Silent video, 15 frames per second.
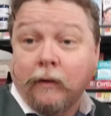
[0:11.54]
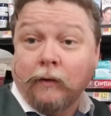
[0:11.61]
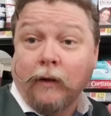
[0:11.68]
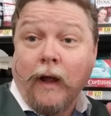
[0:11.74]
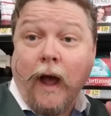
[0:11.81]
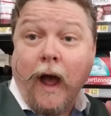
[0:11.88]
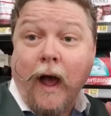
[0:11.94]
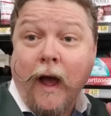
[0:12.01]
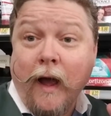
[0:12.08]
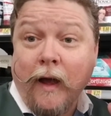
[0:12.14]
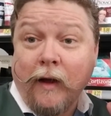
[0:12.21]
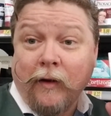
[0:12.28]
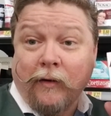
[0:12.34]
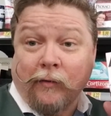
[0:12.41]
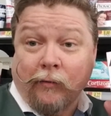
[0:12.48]

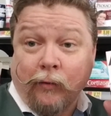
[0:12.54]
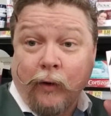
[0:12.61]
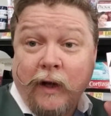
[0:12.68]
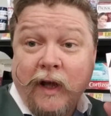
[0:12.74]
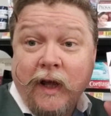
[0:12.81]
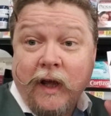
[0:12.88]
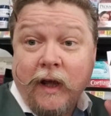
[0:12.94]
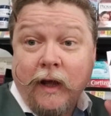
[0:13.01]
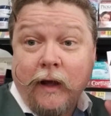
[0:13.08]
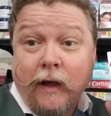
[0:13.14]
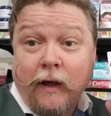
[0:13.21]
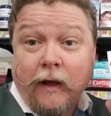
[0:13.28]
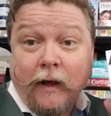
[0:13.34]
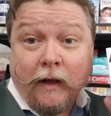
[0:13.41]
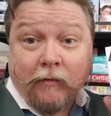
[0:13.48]
Lies
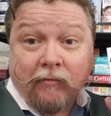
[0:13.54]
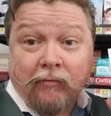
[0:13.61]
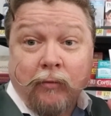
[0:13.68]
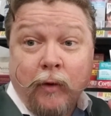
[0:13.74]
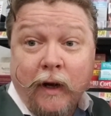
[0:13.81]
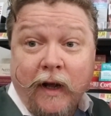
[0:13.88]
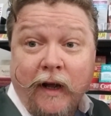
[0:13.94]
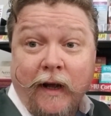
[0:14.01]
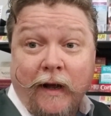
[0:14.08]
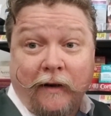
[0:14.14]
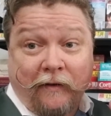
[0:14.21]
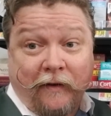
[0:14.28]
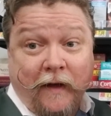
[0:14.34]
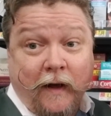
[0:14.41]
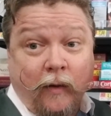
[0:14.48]
free, free
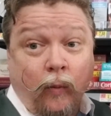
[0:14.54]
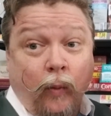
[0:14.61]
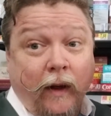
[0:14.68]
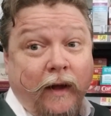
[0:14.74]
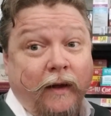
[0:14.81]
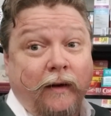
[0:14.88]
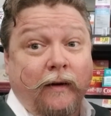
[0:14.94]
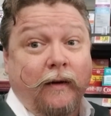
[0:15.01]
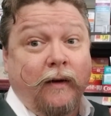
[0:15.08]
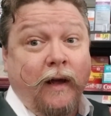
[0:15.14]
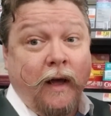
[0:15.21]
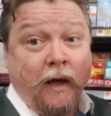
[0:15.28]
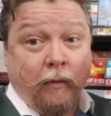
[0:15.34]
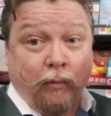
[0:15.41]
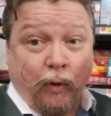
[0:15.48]
as the wind
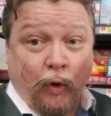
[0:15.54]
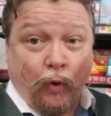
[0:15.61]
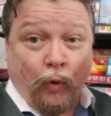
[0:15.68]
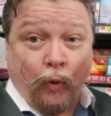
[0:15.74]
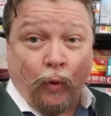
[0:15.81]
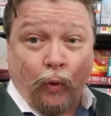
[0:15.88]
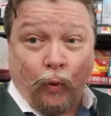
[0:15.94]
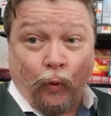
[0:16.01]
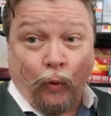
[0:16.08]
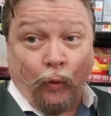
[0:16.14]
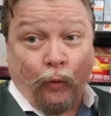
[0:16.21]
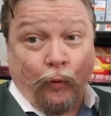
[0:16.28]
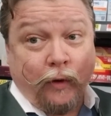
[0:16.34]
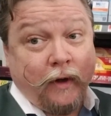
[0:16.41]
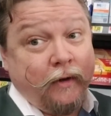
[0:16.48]

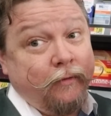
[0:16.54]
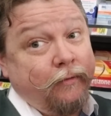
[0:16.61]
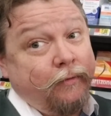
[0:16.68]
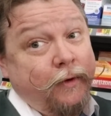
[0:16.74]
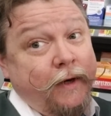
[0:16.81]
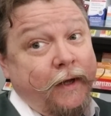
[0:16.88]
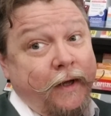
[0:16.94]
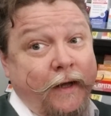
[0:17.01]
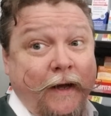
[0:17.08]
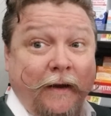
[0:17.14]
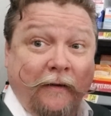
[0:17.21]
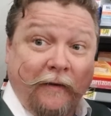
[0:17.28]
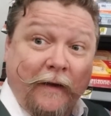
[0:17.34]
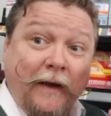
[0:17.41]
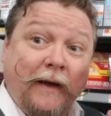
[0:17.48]
blows, free
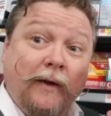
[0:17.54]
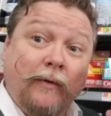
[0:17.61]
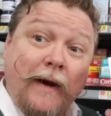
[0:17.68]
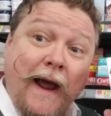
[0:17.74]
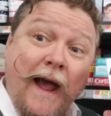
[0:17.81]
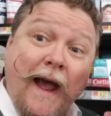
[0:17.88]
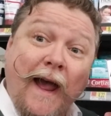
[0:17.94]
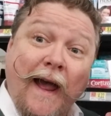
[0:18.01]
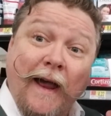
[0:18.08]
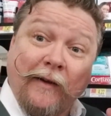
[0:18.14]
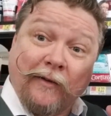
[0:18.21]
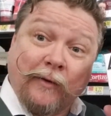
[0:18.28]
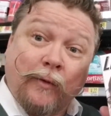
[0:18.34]
as the grass.